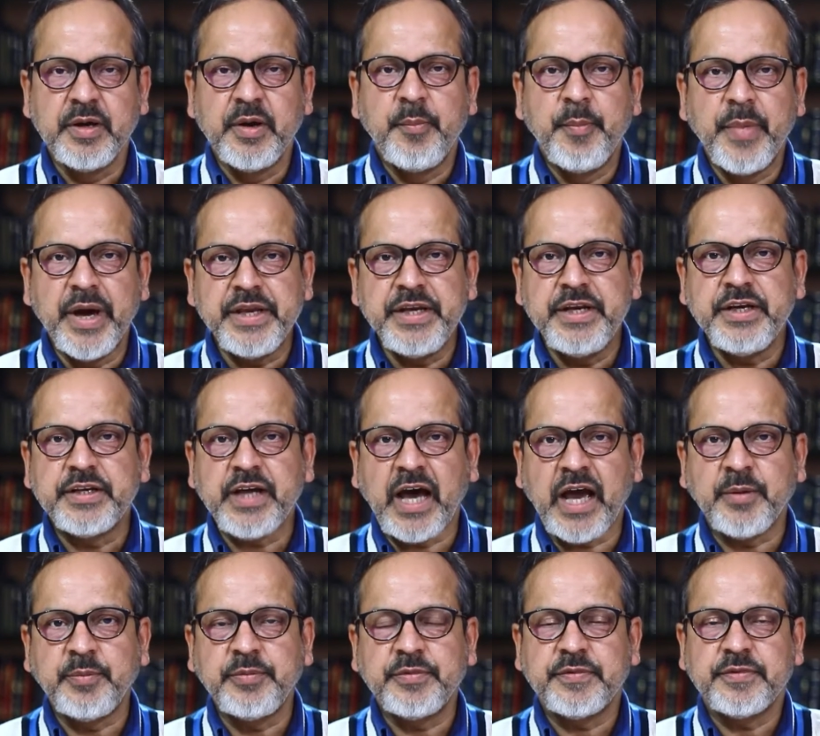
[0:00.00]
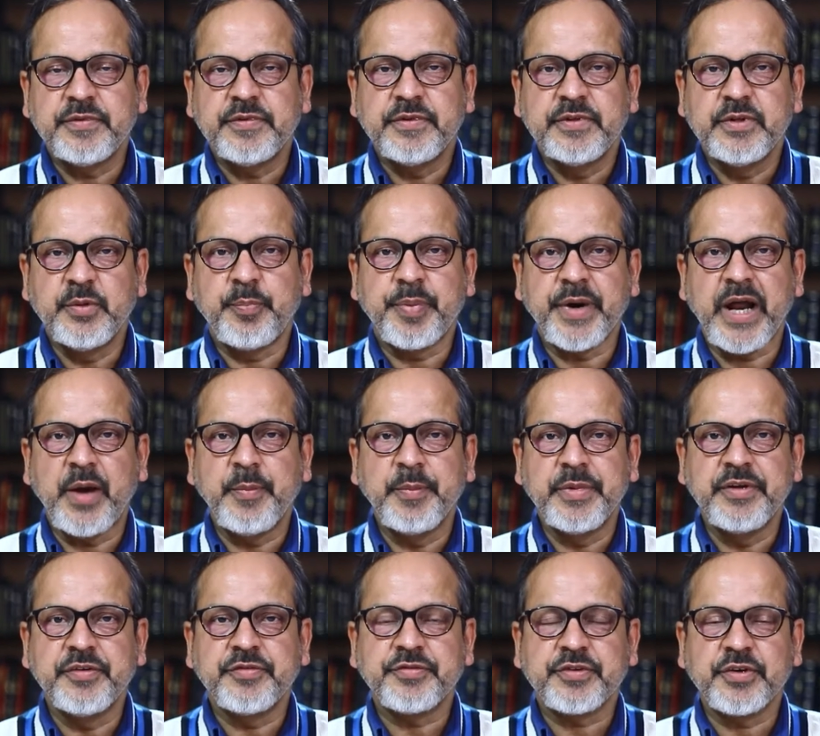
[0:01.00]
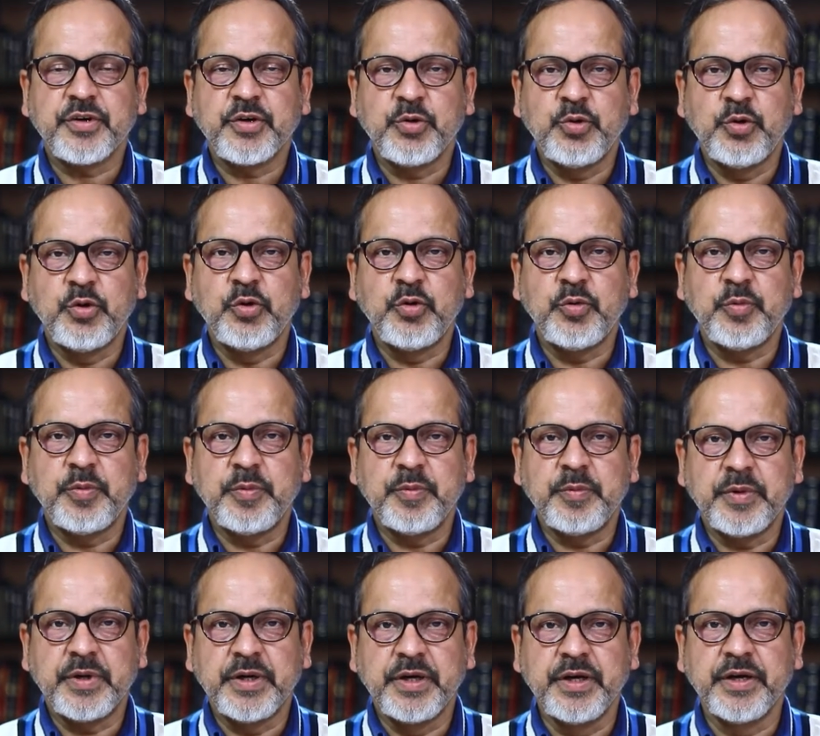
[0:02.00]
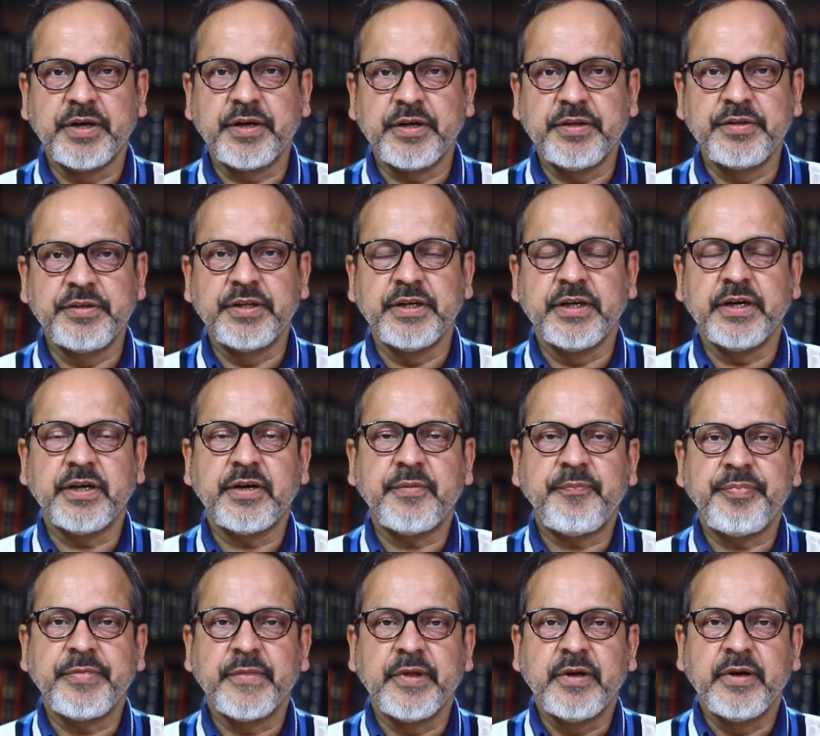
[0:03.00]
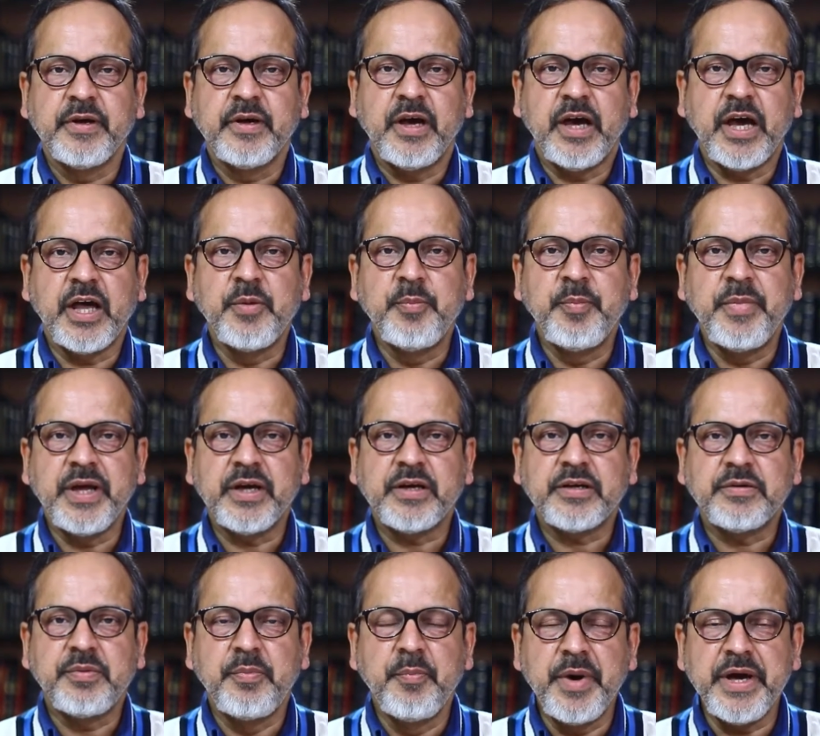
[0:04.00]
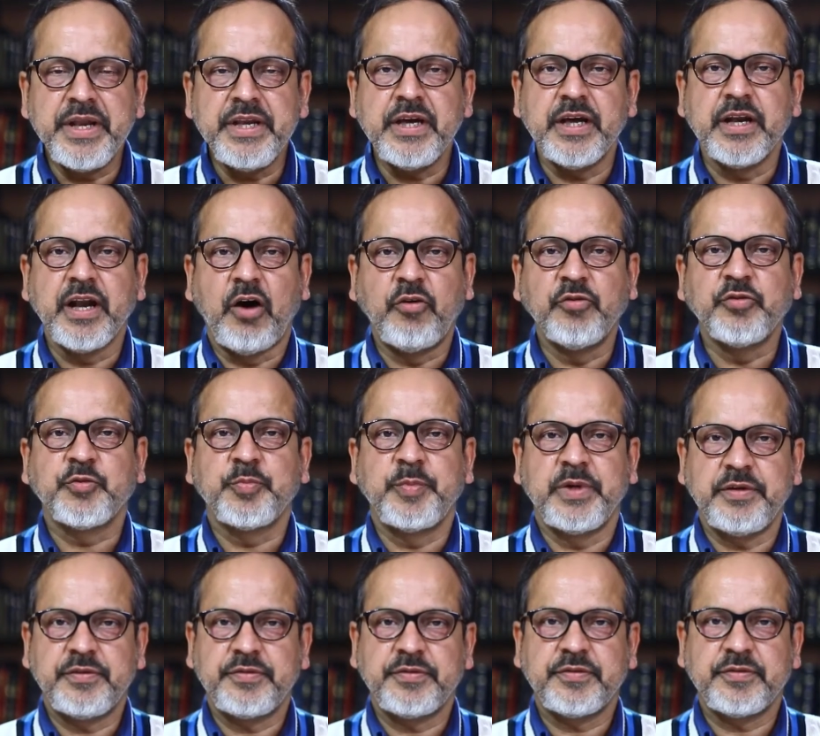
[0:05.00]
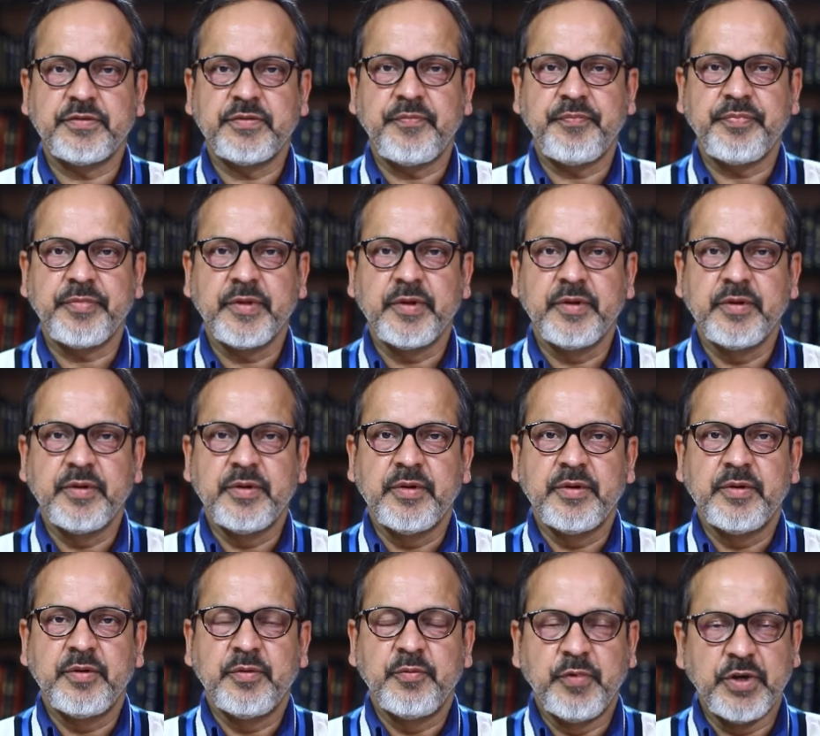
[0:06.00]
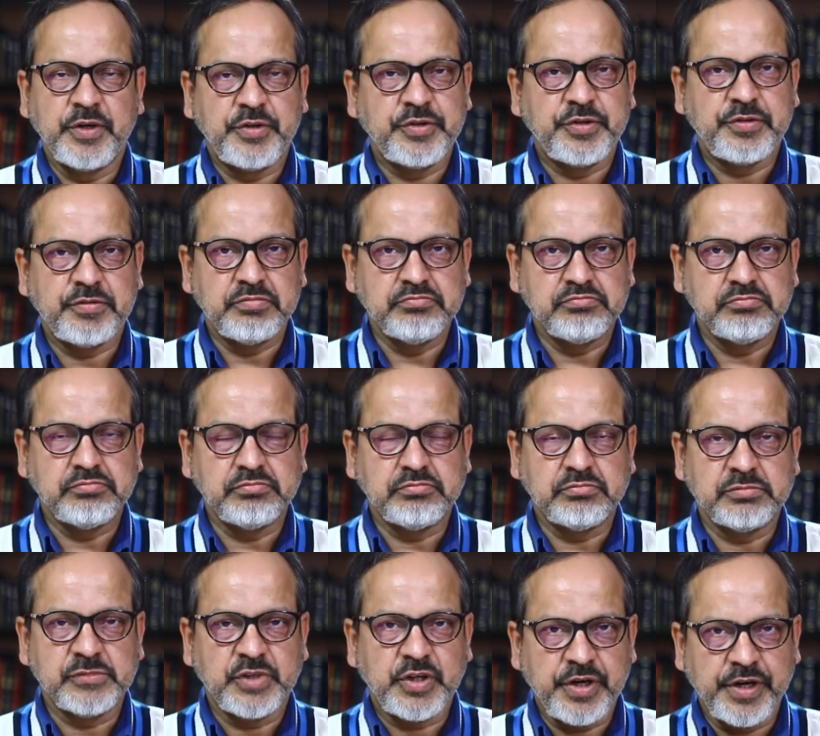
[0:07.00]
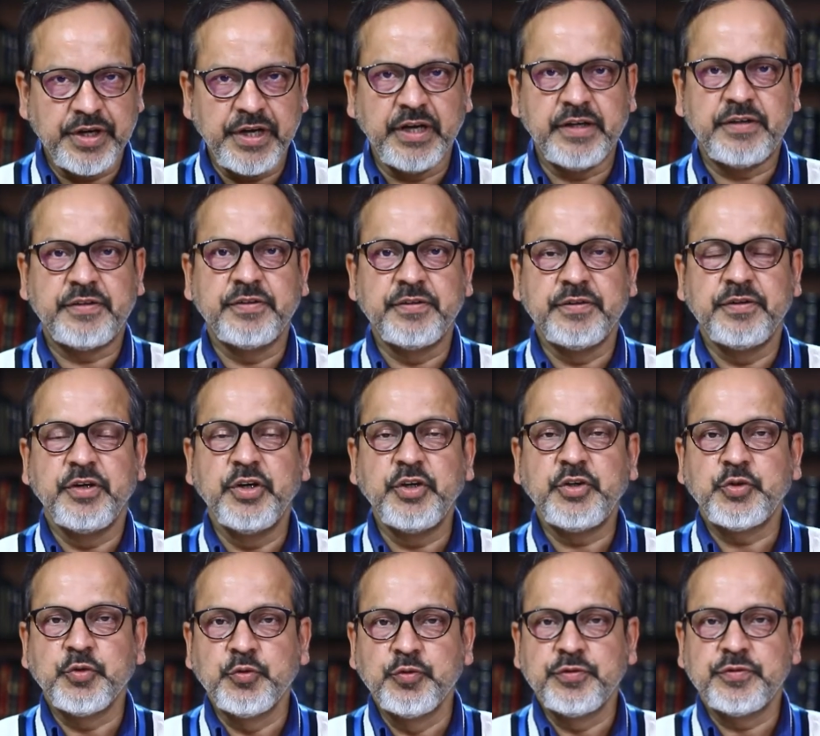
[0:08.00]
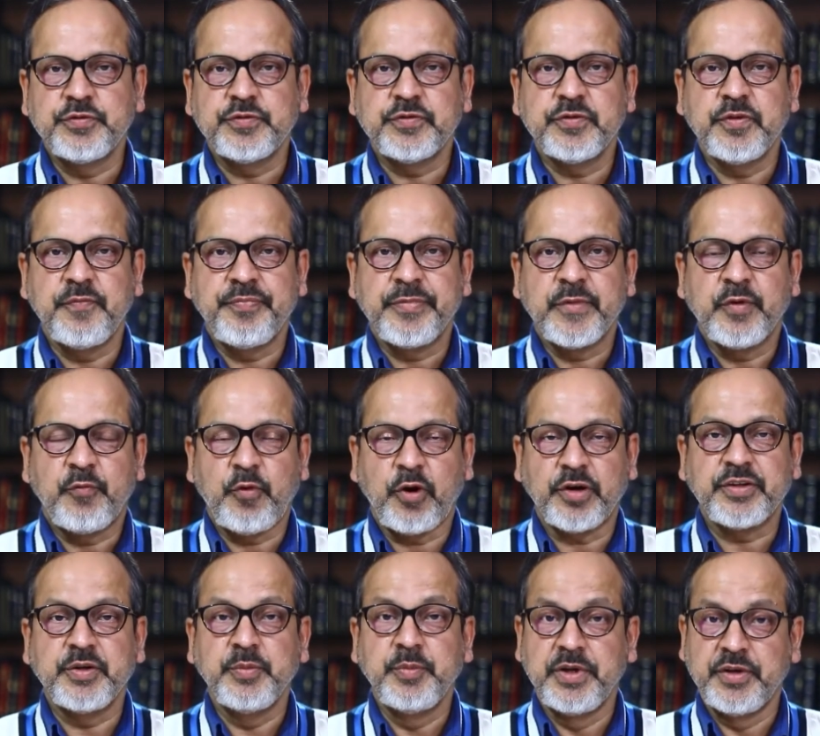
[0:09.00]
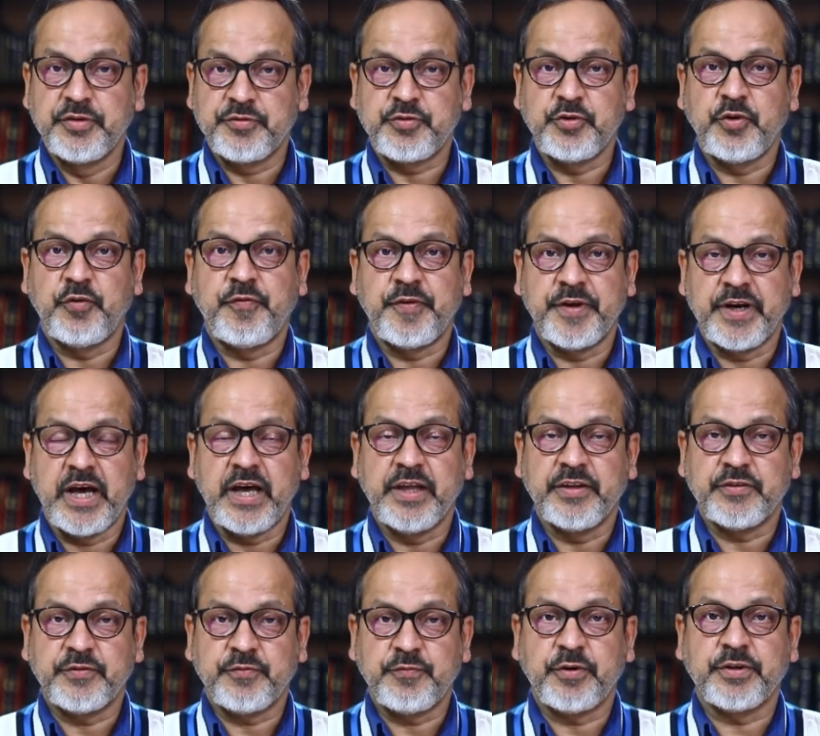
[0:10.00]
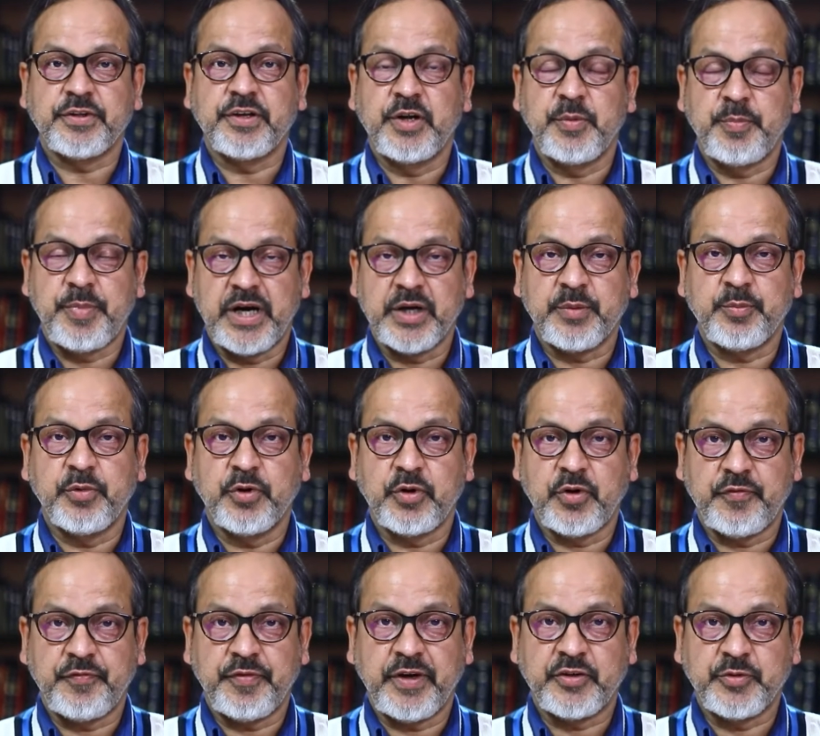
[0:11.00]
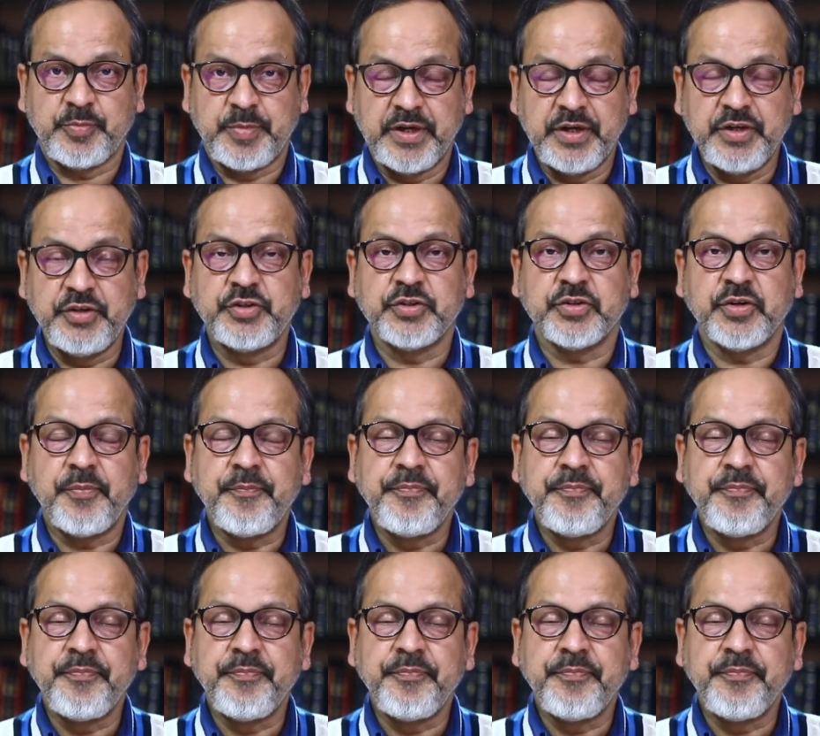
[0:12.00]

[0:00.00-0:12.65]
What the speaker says: Many times the Prime Minister go here and there and make many announcements which create issues for the Ministry of Finance, for the Department of Expenditure.